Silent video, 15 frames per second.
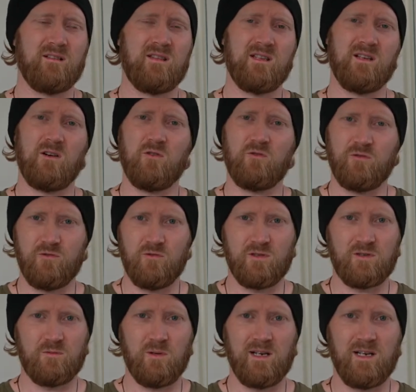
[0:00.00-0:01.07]
the Old
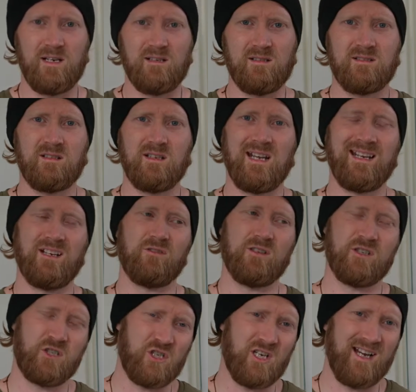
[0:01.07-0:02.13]
Norse ways and
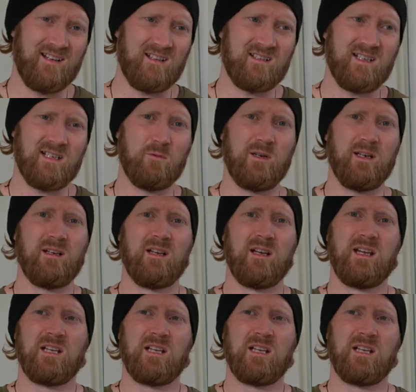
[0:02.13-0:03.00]
Christianity, where